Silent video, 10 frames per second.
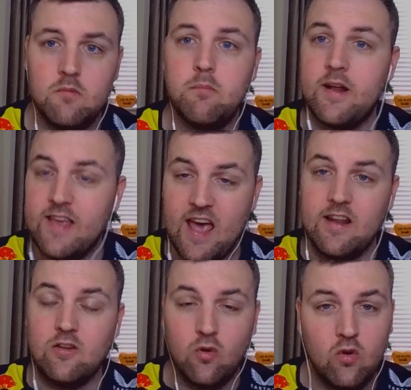But again,
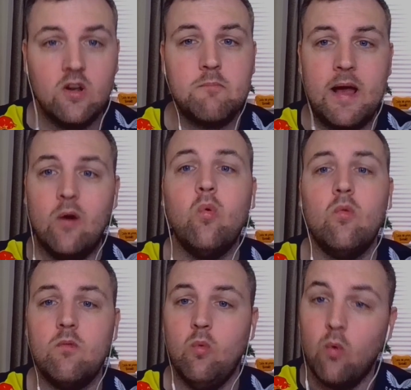it's all about
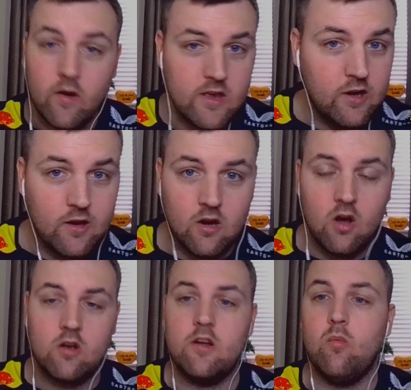what you can
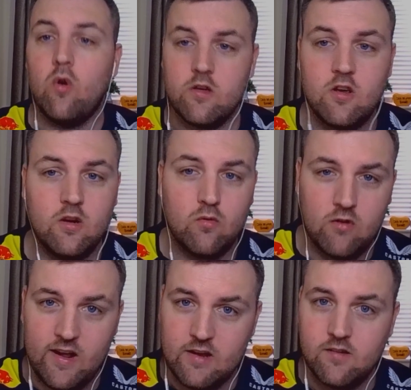unlock and what you can
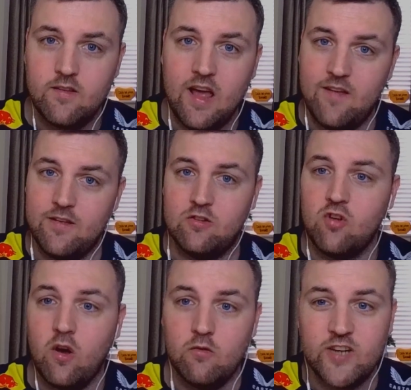upgrade at this
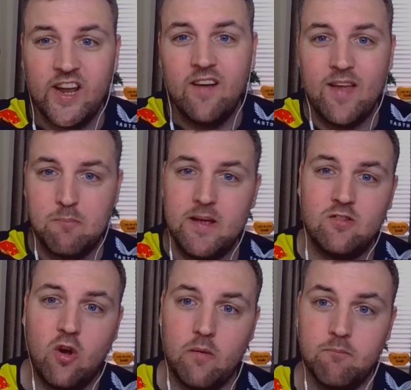time. Check out that pit
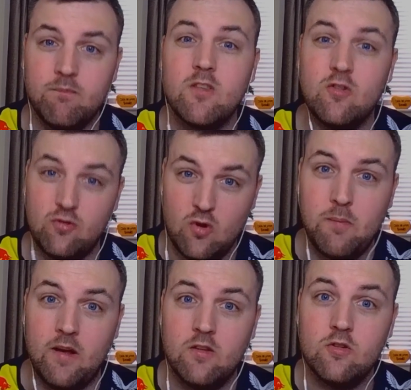time.
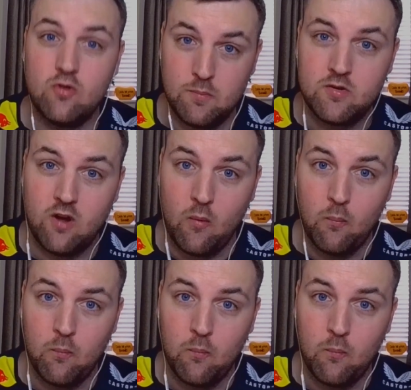Super, super slow.